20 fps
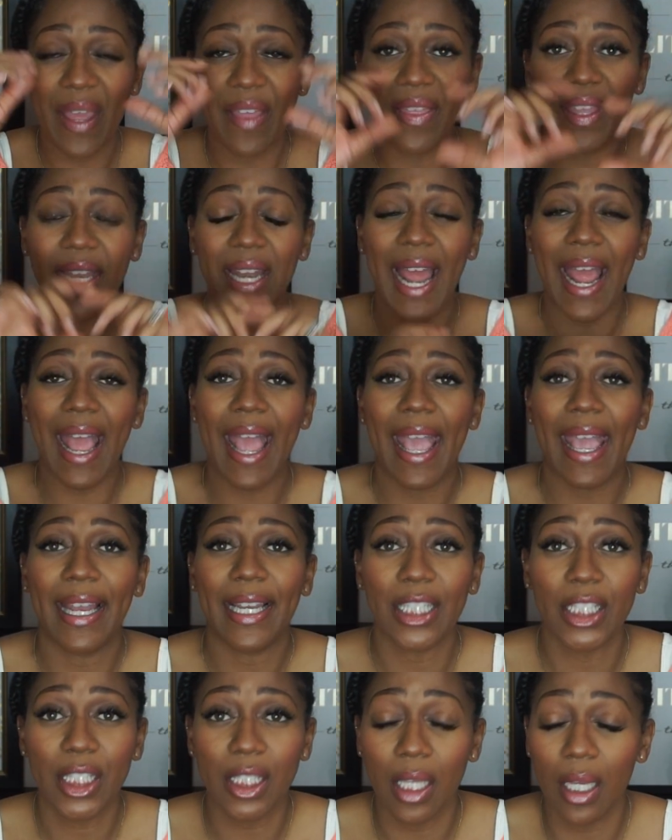And then I had
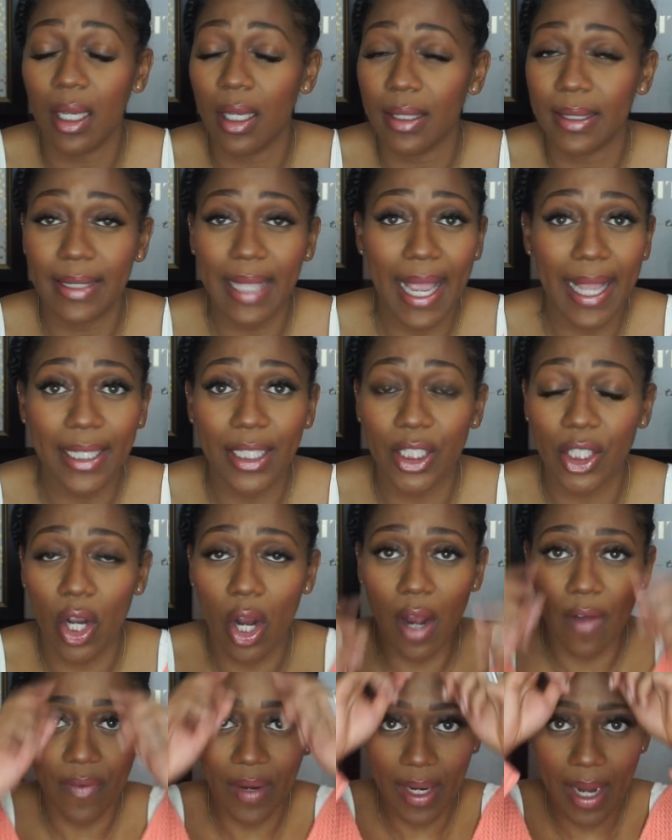a satin
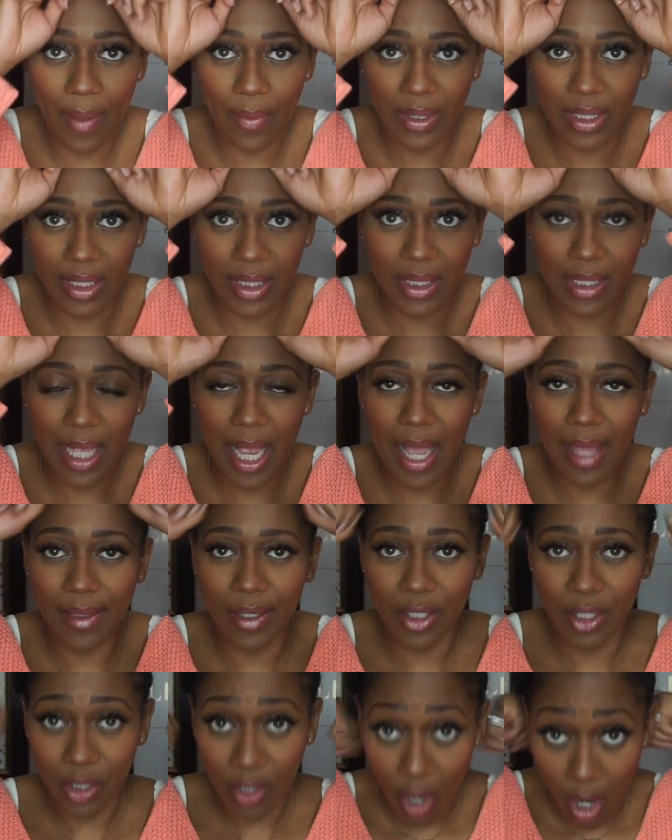scarf, and I would just tie
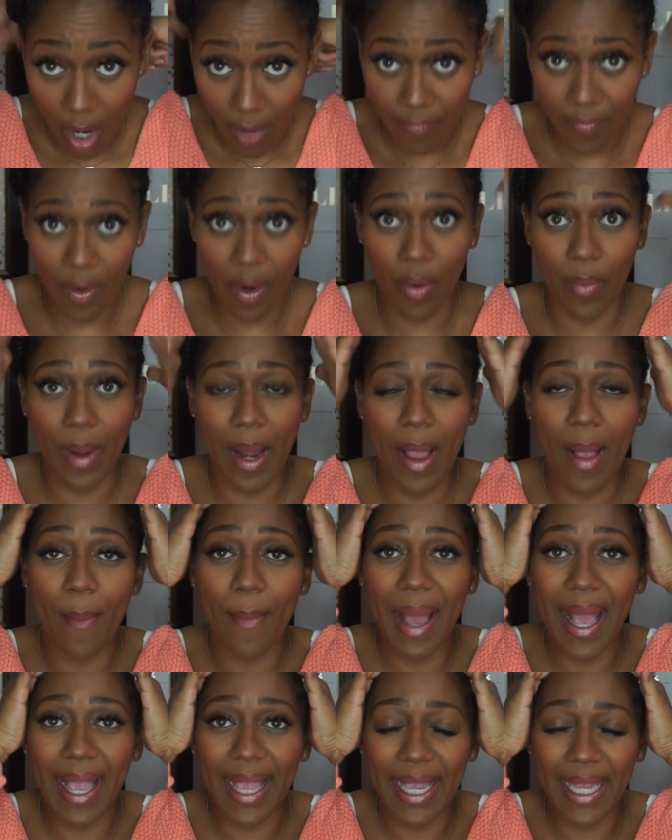the scarf around
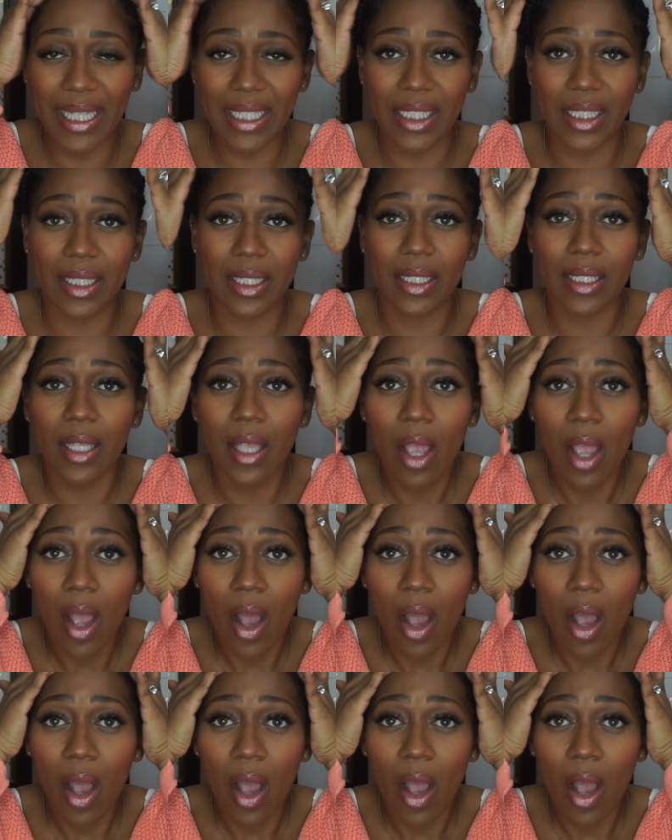my edges